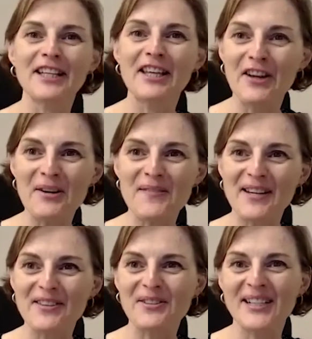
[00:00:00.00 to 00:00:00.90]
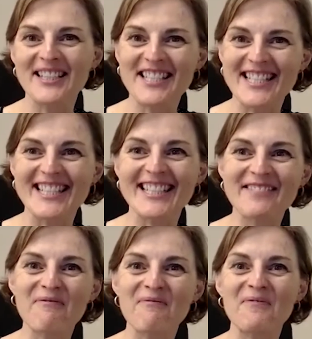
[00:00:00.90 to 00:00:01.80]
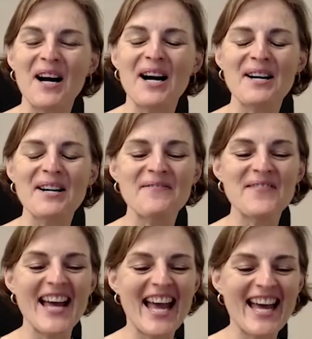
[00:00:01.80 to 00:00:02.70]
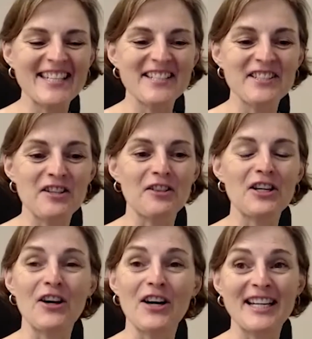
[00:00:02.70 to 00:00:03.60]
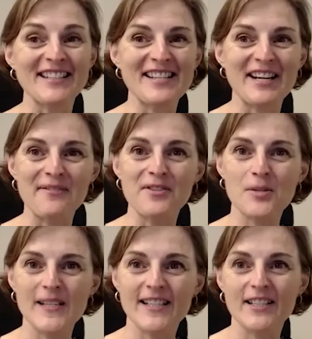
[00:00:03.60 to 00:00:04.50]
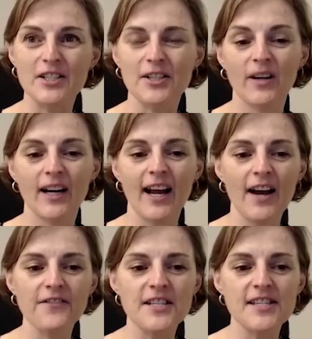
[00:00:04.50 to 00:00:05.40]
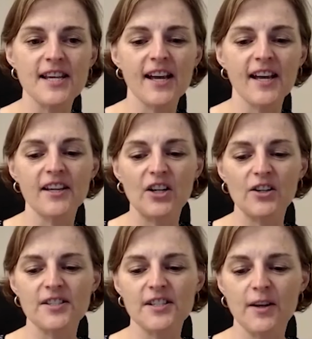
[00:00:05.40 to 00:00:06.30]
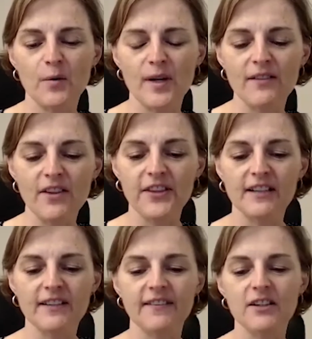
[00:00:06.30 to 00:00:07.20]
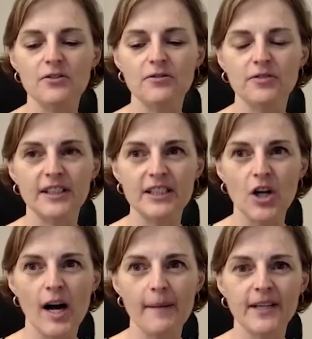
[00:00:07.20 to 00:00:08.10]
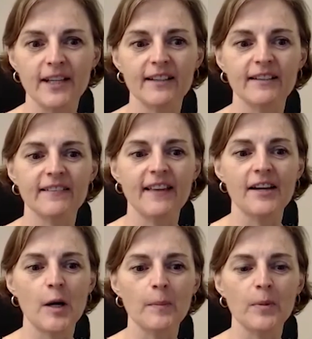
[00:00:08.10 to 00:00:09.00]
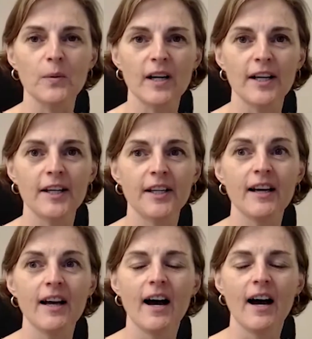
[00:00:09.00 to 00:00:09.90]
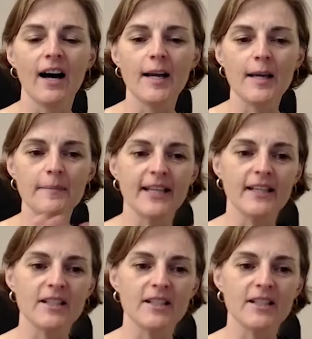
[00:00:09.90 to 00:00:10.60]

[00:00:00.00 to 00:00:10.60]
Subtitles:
thought about this question and the audience that I'm speaking to. And I have to say, Christy, that one of the things that you've really taught me is that, number one, I am a